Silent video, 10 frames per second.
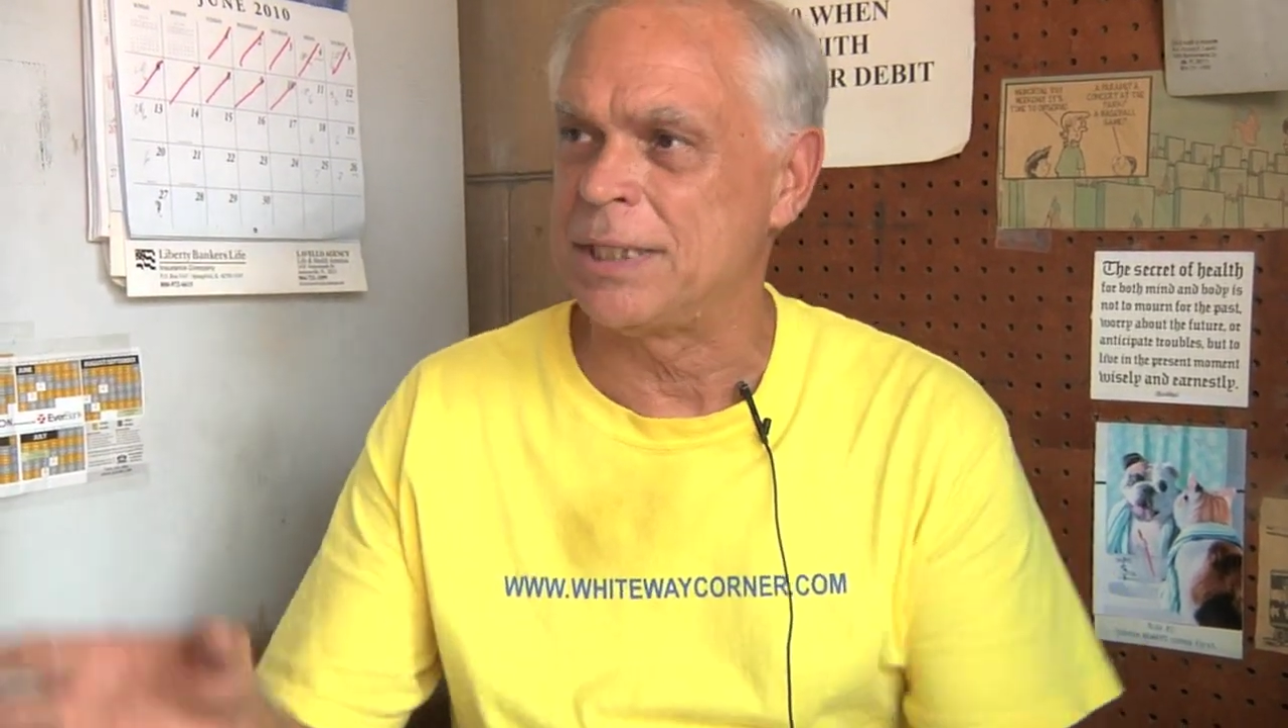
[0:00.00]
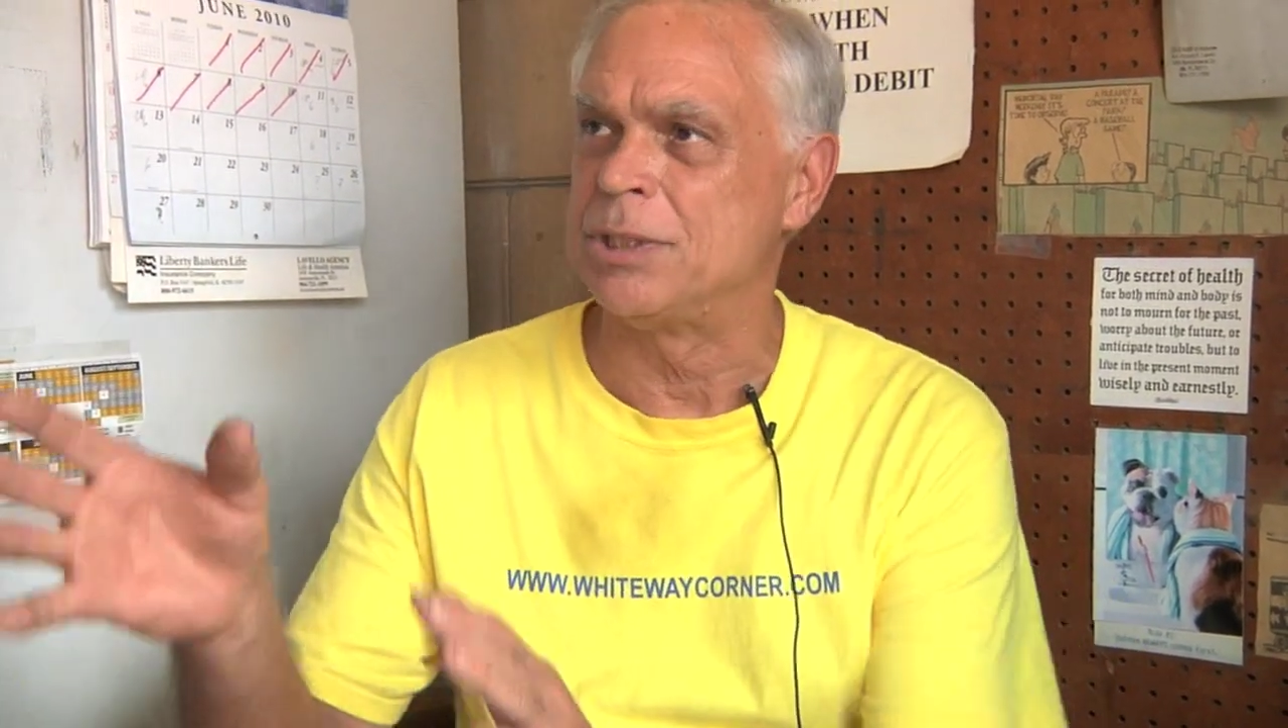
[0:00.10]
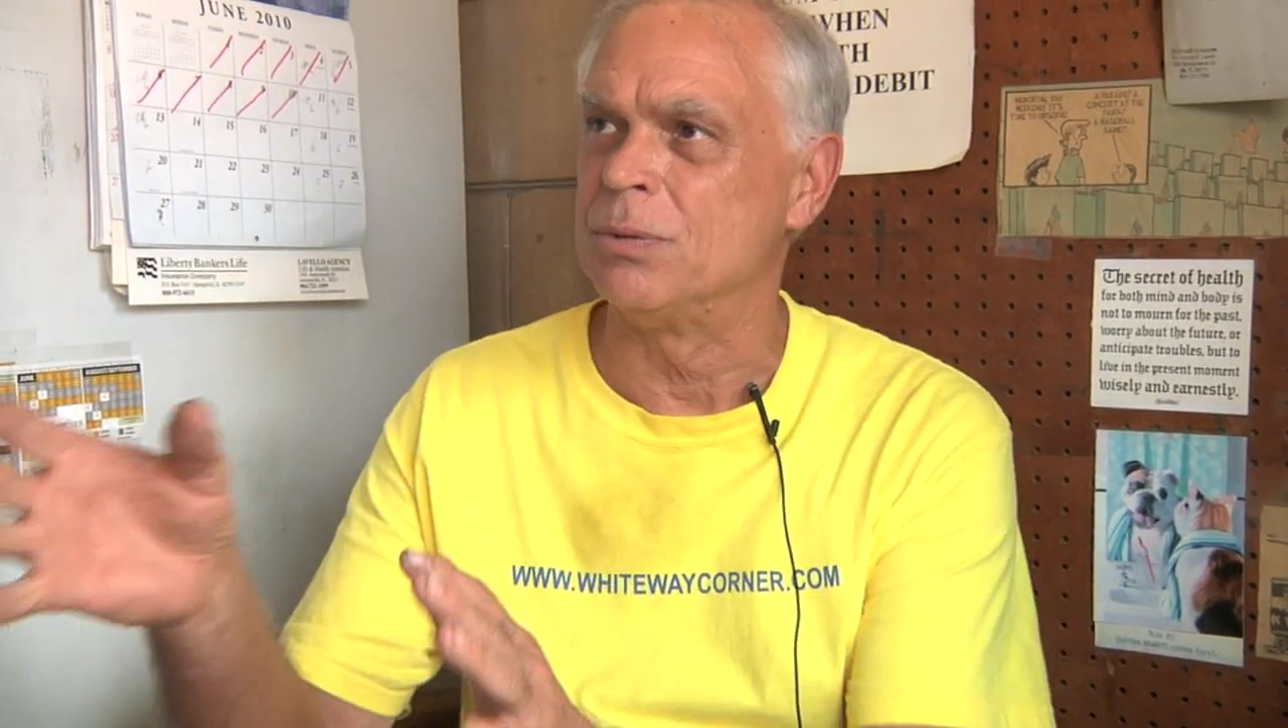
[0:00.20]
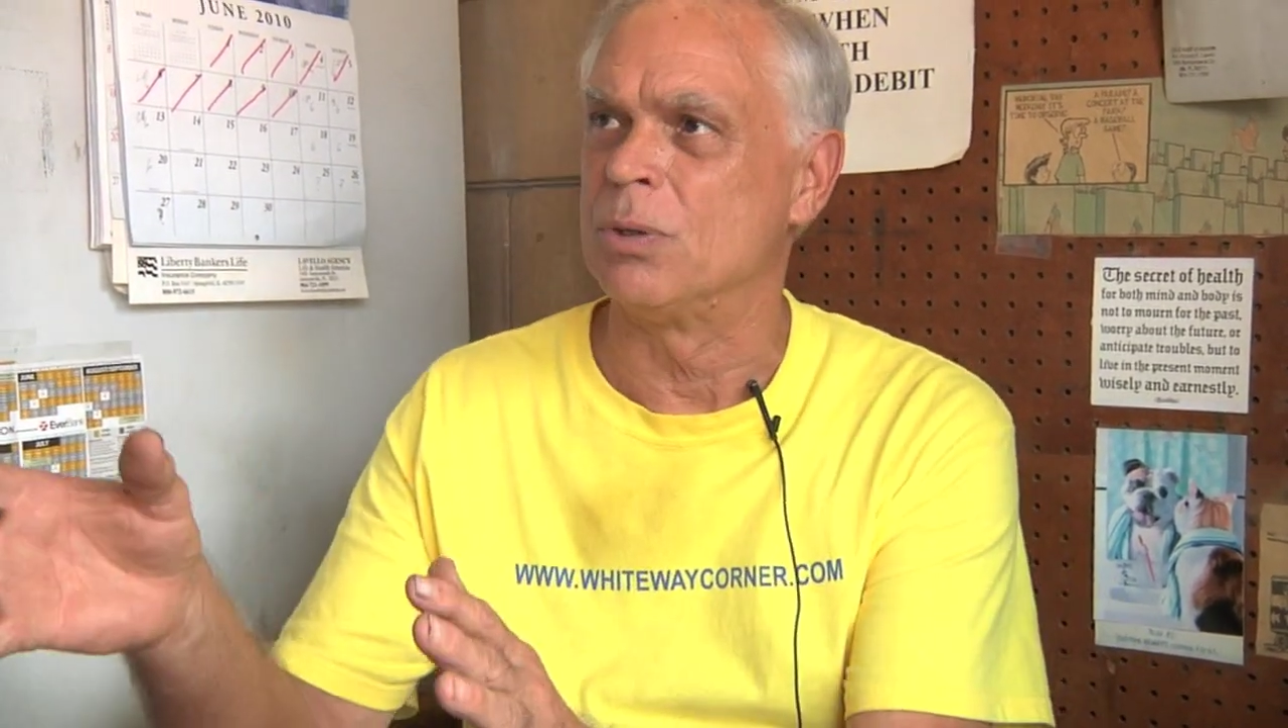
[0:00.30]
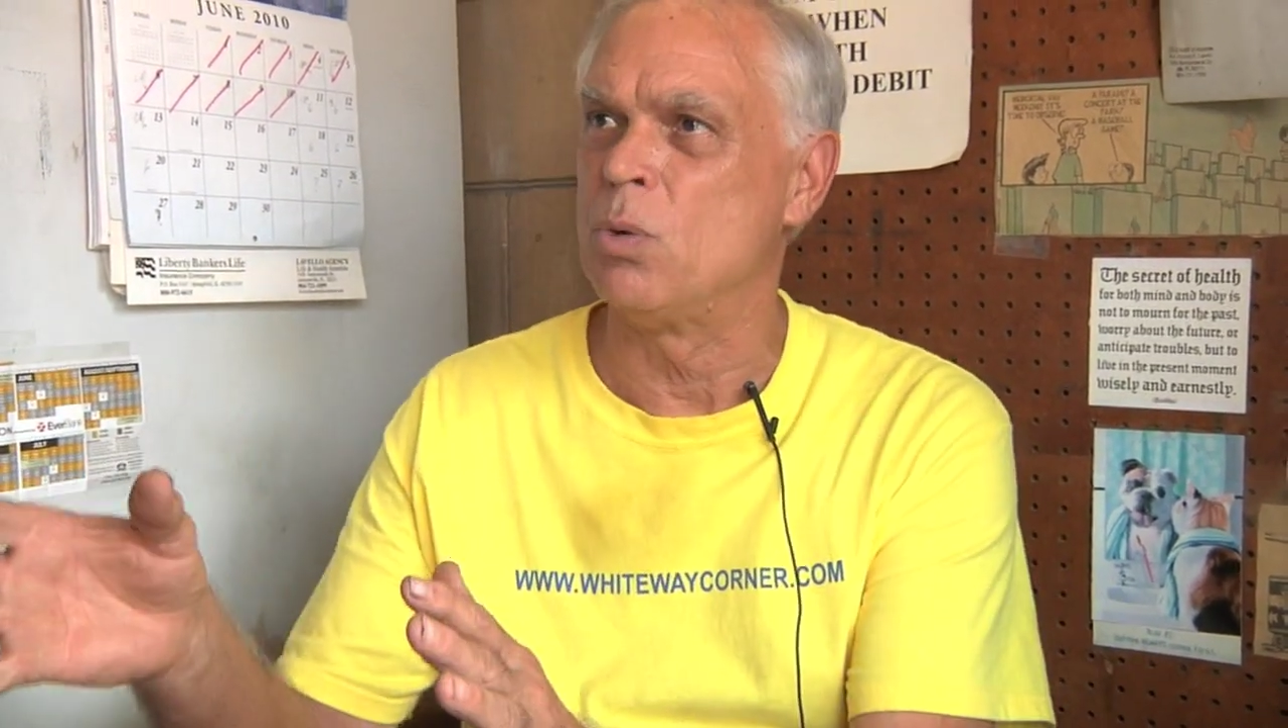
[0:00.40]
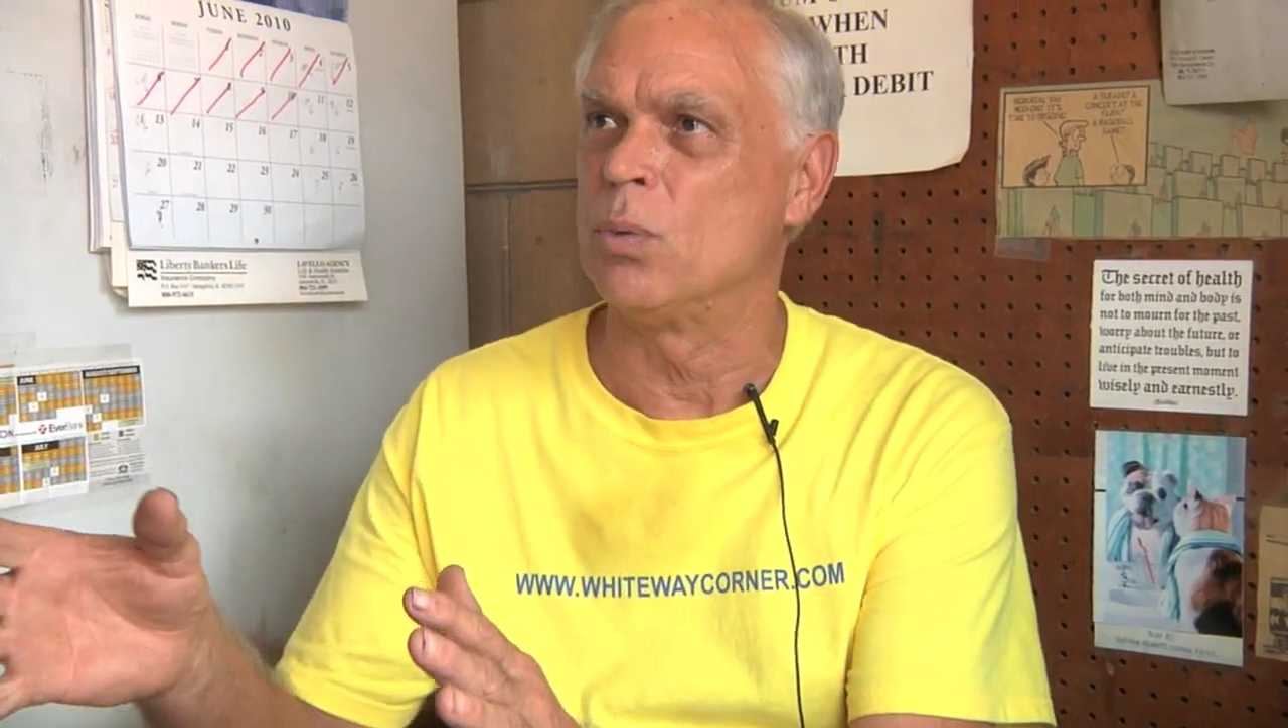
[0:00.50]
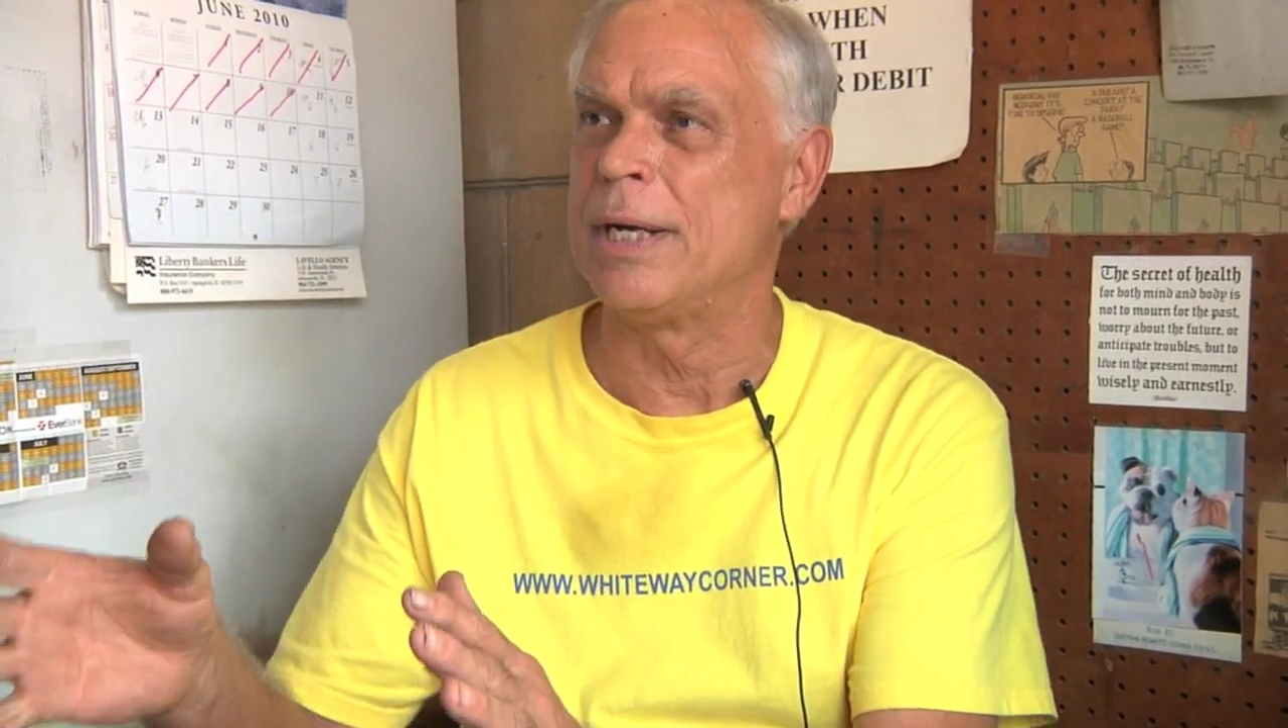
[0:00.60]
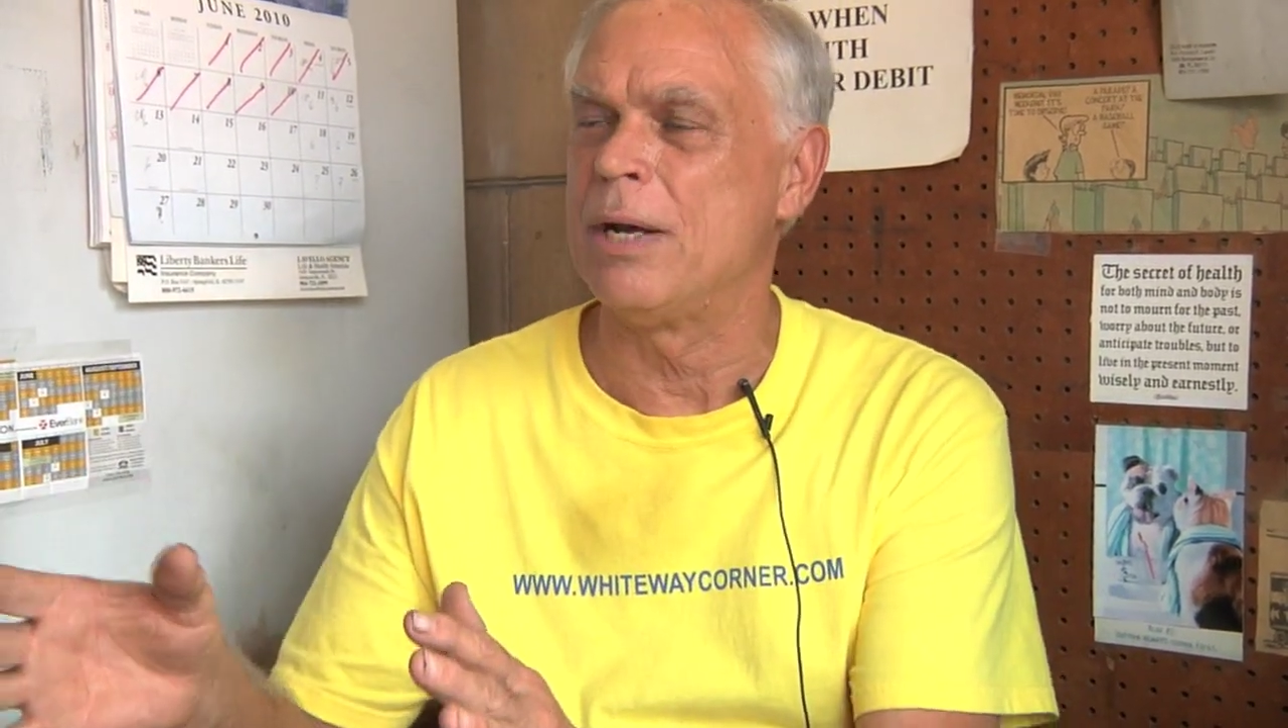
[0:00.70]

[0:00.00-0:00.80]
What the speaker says: station on the corner